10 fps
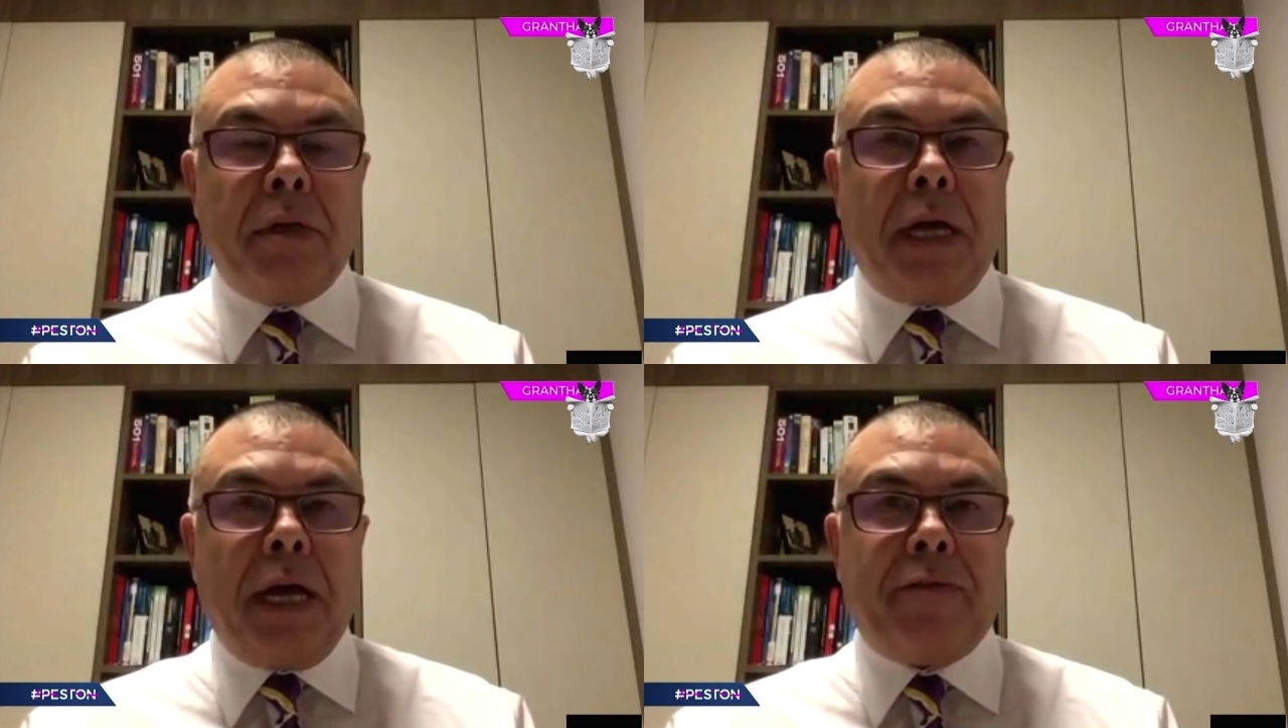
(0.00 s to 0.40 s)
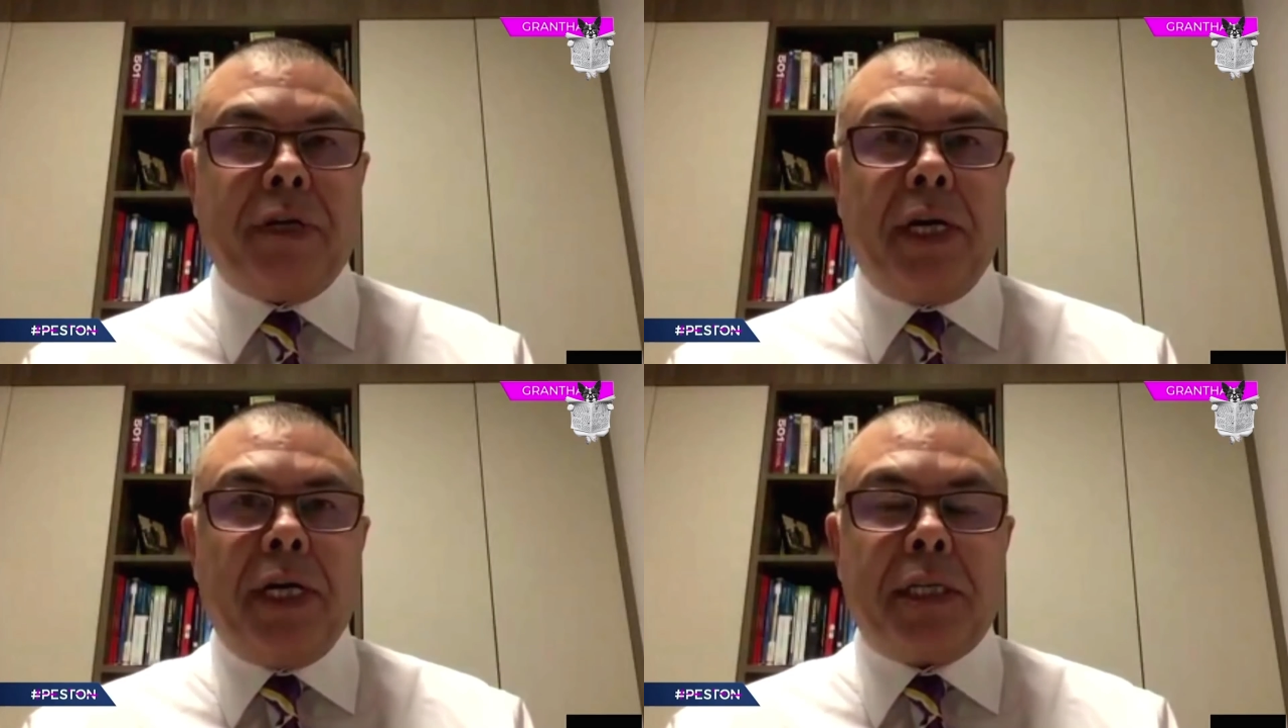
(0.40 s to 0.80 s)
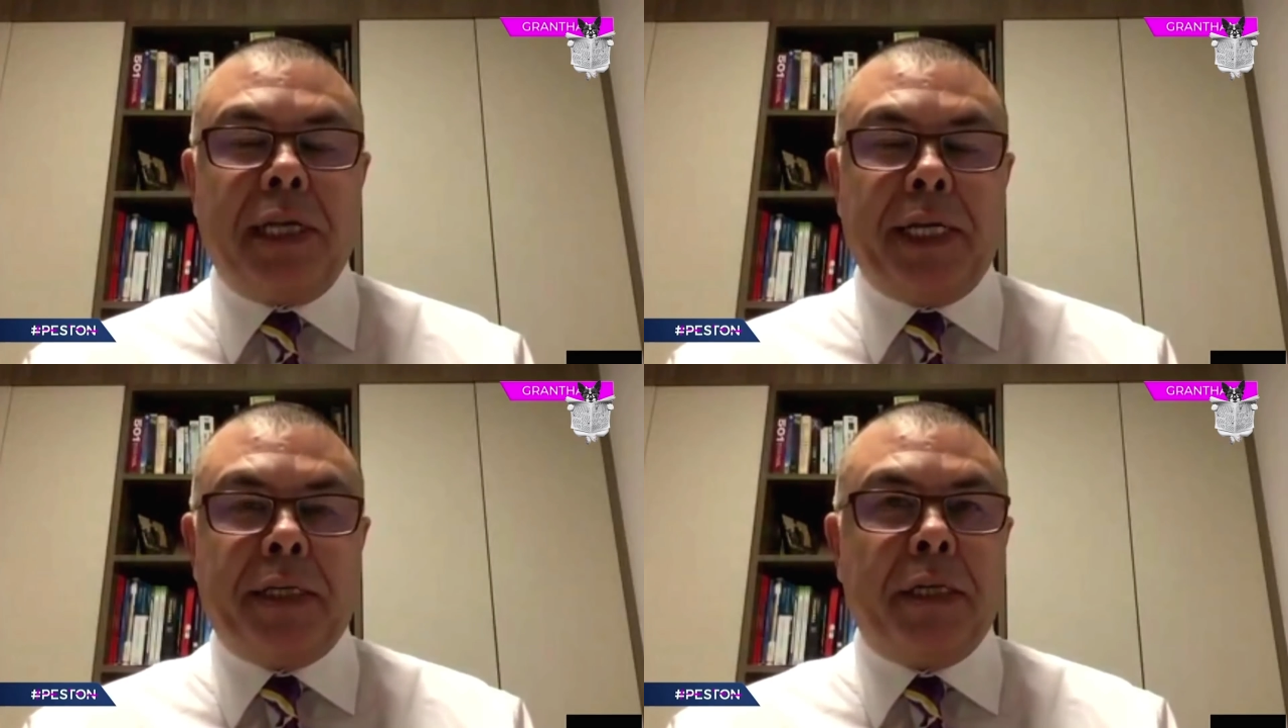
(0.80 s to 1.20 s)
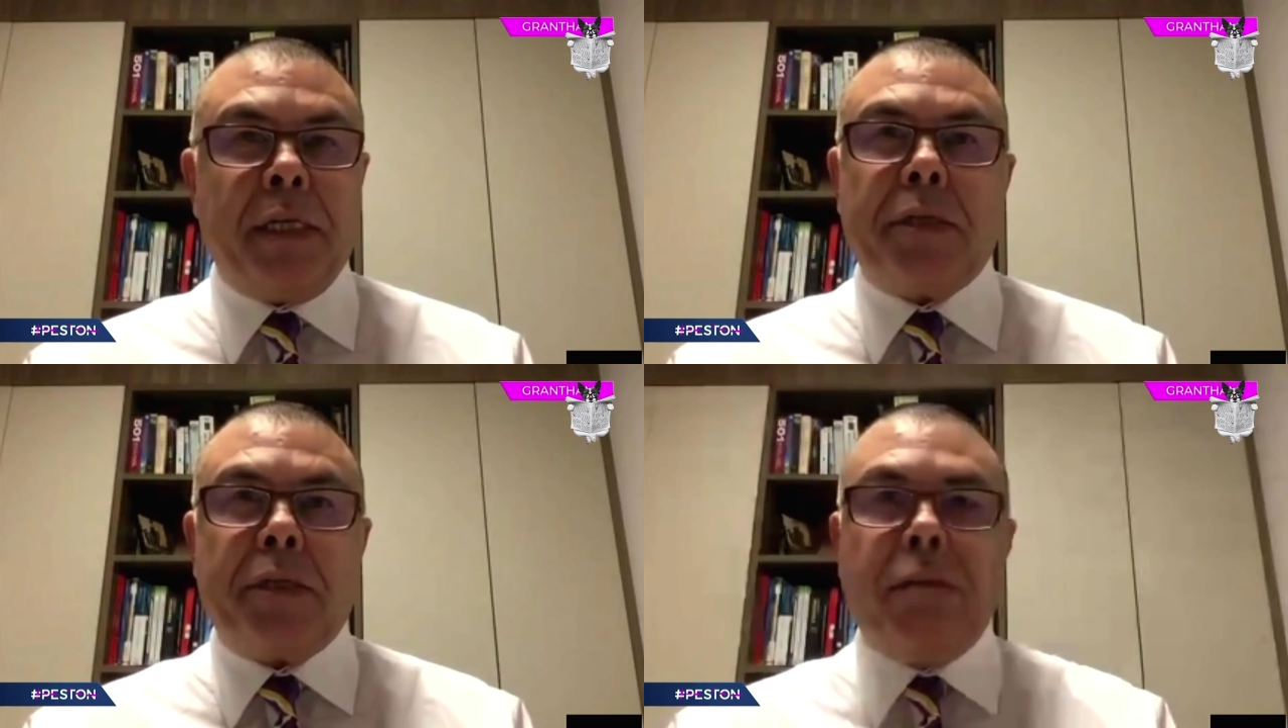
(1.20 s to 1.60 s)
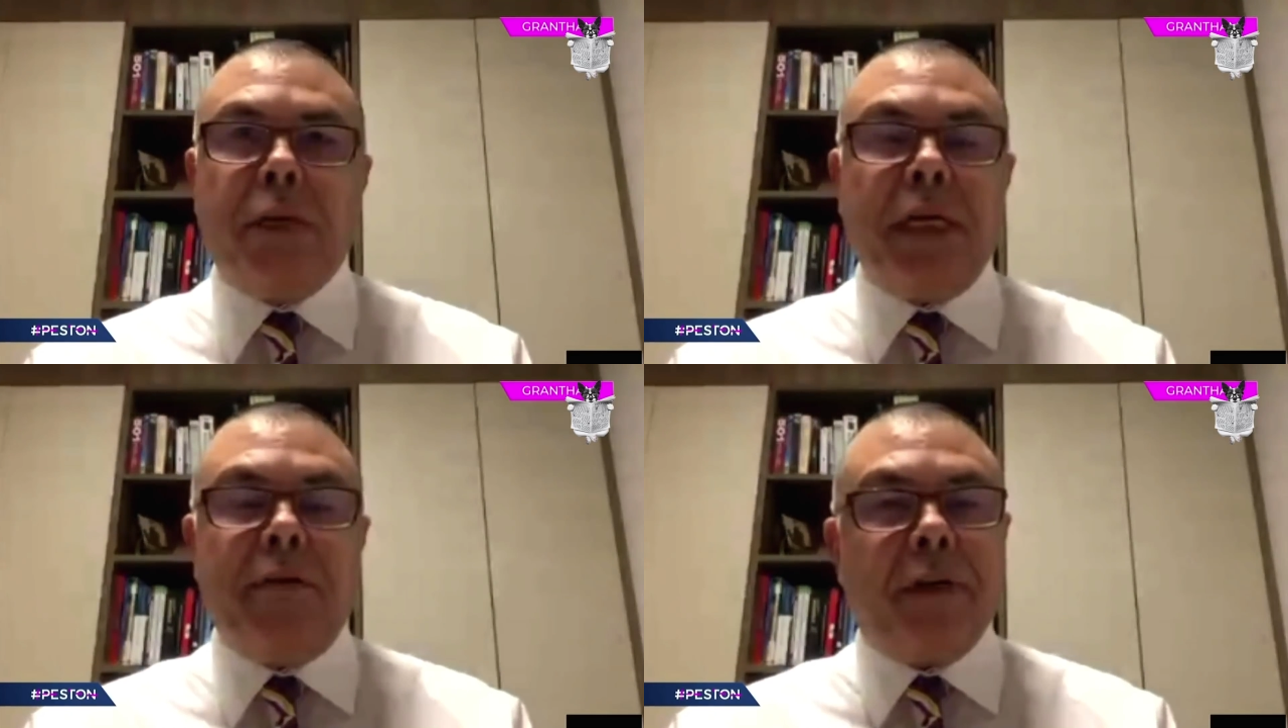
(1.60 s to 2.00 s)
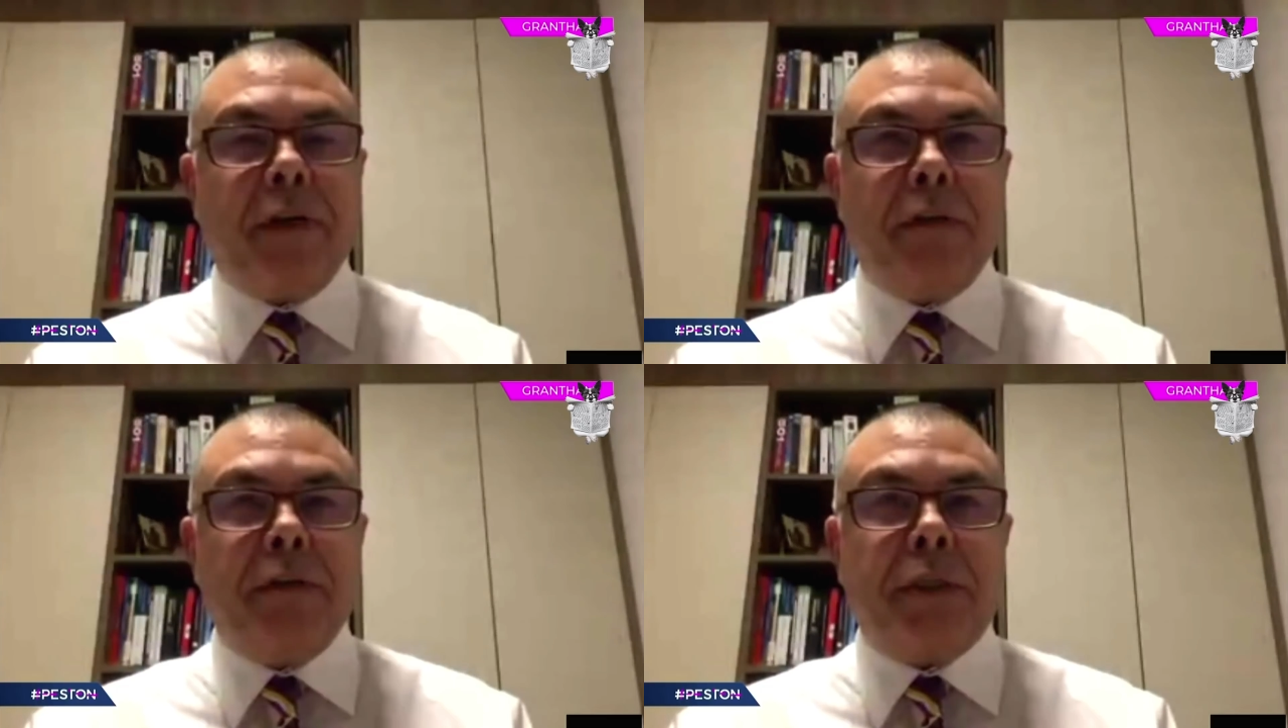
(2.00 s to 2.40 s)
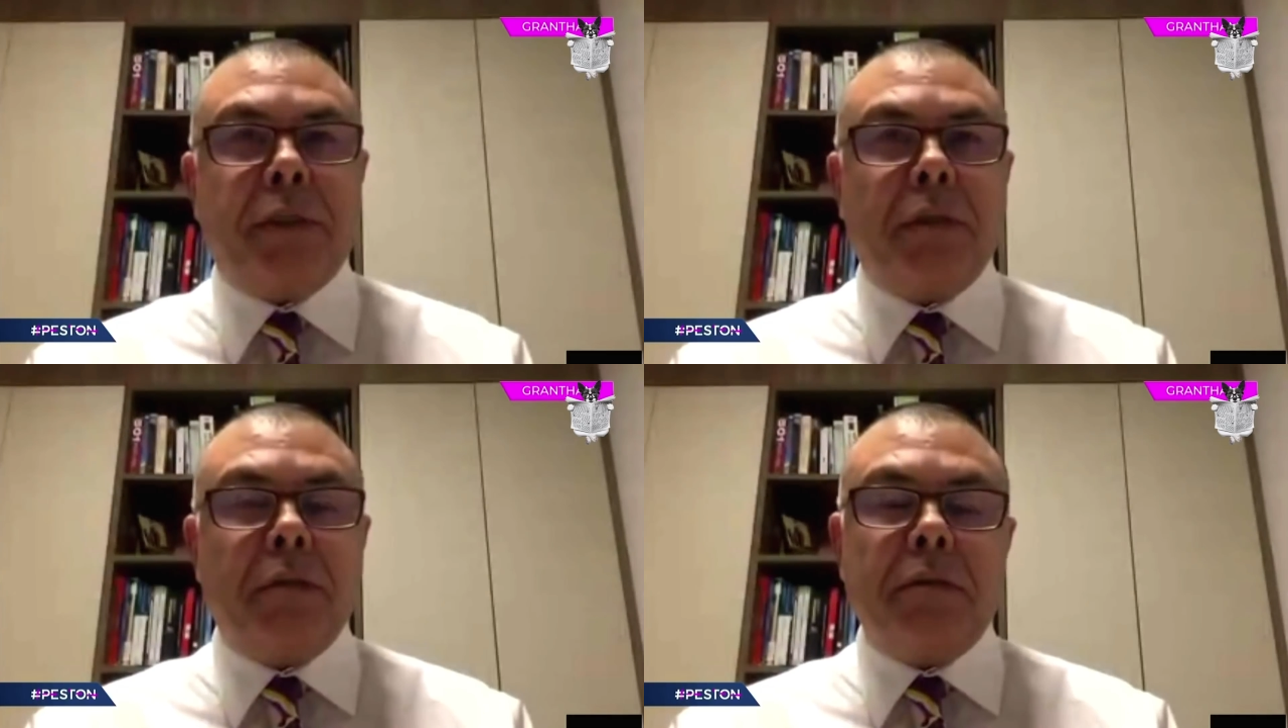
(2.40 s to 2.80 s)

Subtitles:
having isolated, is completely false.